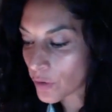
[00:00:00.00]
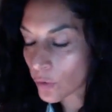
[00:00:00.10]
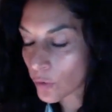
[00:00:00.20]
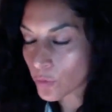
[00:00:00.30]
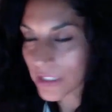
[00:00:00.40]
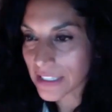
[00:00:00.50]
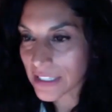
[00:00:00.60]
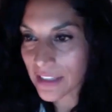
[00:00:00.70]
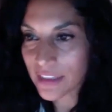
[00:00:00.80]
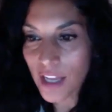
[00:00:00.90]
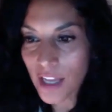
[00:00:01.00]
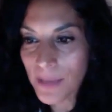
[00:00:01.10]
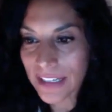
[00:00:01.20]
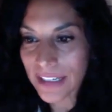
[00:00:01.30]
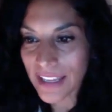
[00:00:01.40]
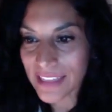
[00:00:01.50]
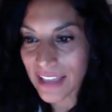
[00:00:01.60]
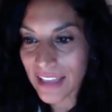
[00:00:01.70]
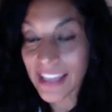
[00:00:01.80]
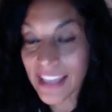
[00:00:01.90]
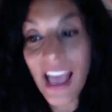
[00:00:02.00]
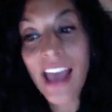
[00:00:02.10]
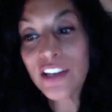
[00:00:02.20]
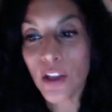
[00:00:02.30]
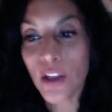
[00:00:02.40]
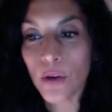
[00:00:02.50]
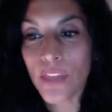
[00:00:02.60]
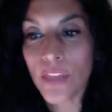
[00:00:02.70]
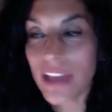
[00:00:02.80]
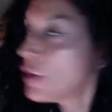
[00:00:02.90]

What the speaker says: really thought about it like that. Like I know that